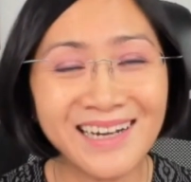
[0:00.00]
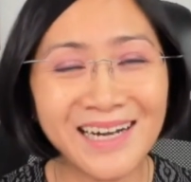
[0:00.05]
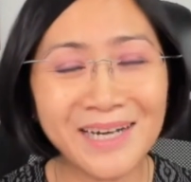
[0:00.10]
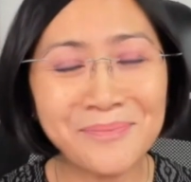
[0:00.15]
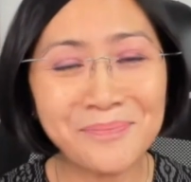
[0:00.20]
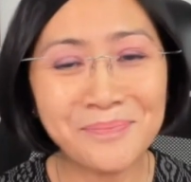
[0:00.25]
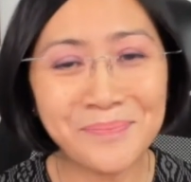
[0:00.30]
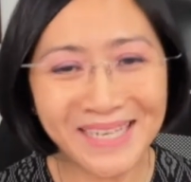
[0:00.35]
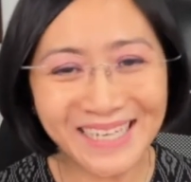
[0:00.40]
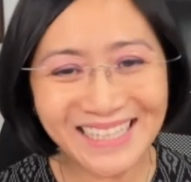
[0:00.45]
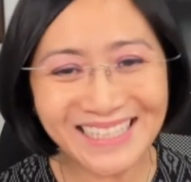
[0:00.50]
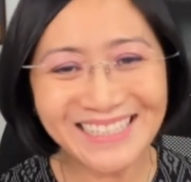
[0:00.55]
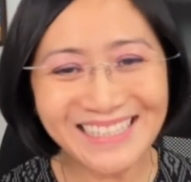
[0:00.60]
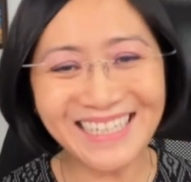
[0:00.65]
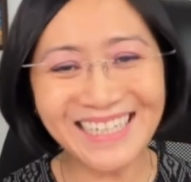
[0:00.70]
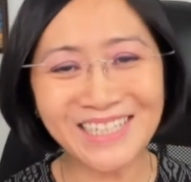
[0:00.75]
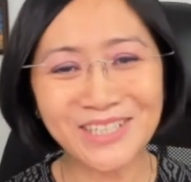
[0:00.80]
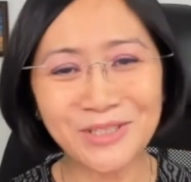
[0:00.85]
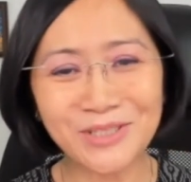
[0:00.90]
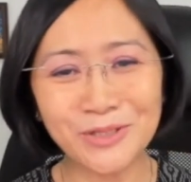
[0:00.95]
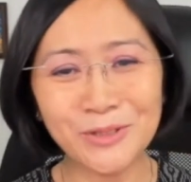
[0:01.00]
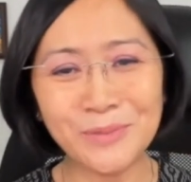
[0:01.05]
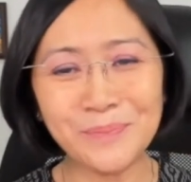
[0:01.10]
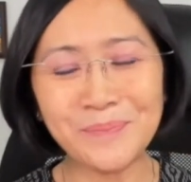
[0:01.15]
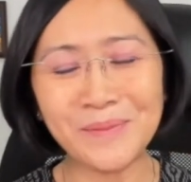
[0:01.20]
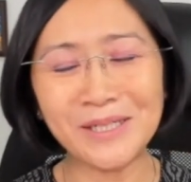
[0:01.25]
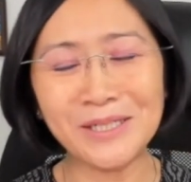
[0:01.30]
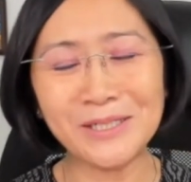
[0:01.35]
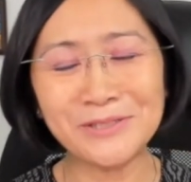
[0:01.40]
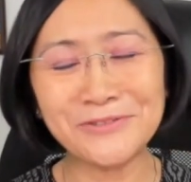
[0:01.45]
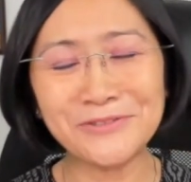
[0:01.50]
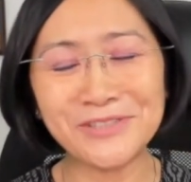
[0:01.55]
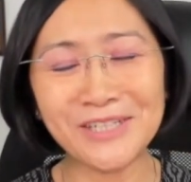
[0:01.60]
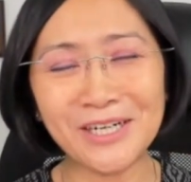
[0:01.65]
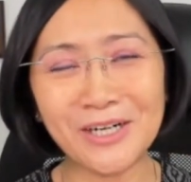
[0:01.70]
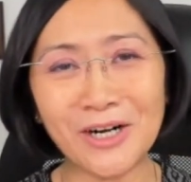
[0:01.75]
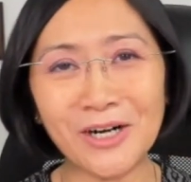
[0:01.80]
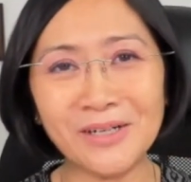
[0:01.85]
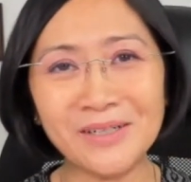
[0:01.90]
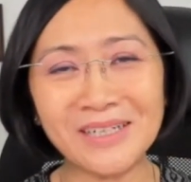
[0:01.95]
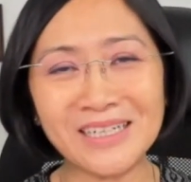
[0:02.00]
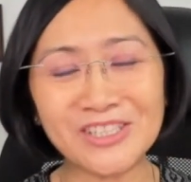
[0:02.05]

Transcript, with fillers: a big uh, group of uh,